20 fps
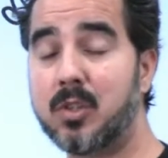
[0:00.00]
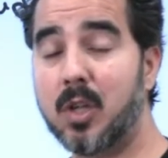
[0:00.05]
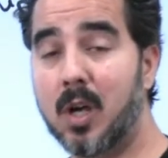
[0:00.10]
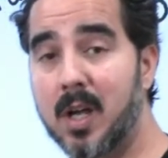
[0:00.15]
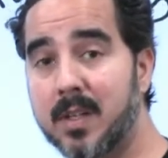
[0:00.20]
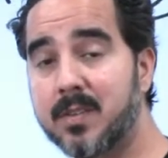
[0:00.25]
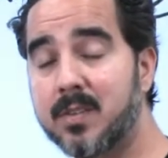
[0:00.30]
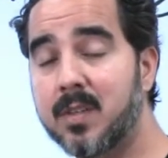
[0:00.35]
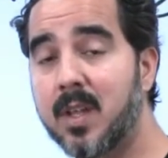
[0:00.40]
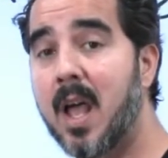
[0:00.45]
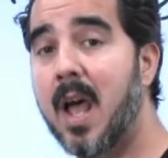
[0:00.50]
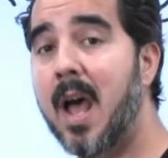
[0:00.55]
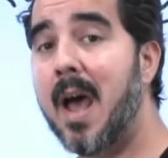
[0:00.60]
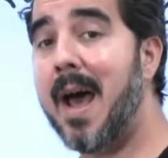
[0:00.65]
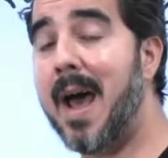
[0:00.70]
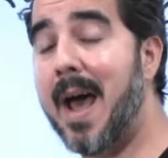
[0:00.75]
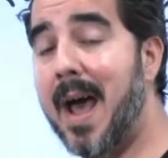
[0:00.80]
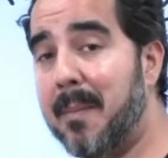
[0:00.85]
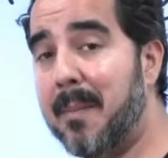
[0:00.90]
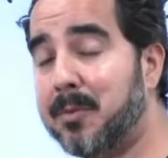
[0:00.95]
does
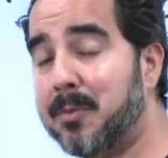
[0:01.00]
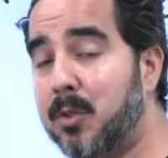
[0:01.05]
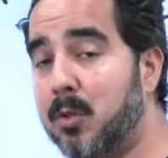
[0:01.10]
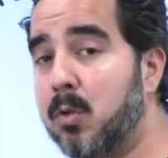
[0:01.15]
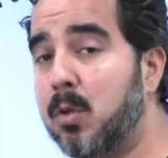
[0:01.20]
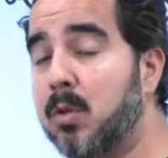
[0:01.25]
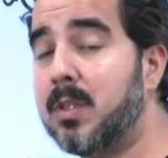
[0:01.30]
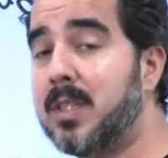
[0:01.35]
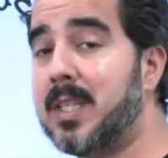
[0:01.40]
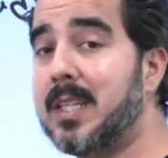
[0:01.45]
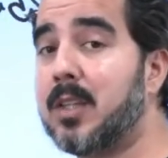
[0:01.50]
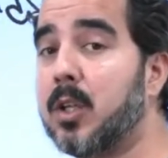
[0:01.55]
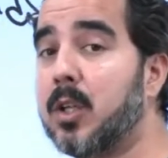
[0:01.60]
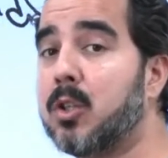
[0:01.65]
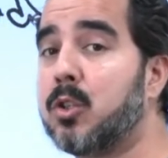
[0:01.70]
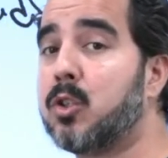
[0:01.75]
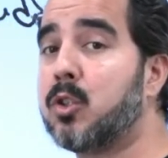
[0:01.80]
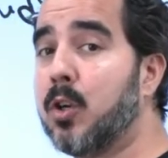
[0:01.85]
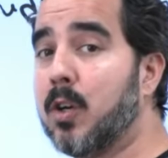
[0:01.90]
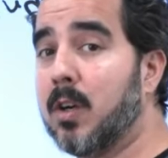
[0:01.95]
absolutely
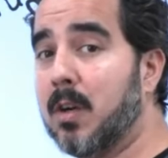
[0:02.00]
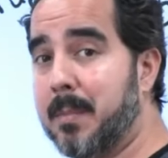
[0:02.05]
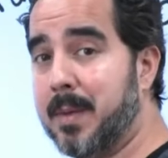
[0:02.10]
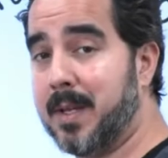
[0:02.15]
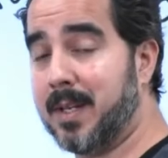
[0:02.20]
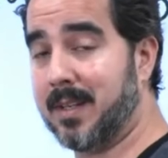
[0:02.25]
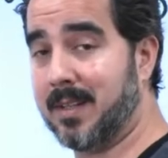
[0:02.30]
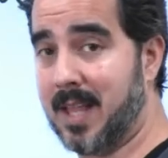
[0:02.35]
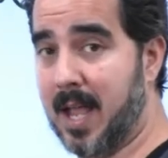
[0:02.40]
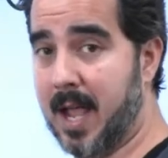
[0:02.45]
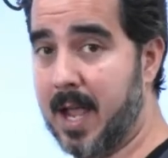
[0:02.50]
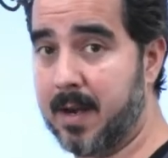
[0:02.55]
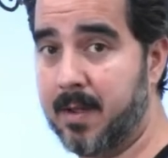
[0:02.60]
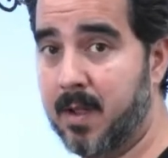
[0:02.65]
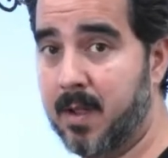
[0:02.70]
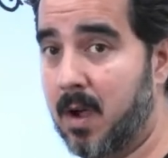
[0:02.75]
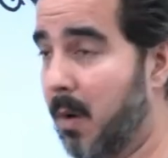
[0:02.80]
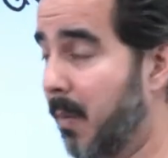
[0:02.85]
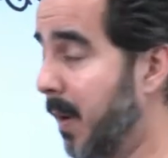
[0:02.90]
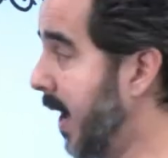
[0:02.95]
determine that,
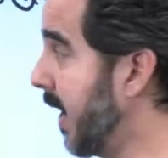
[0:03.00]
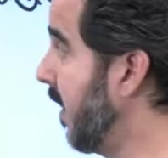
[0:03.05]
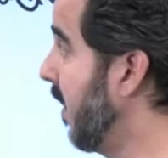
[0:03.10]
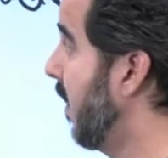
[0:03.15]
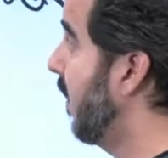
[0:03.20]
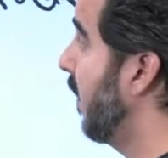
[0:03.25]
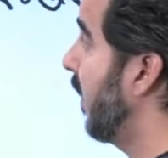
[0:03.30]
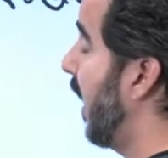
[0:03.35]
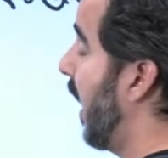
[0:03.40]
all right?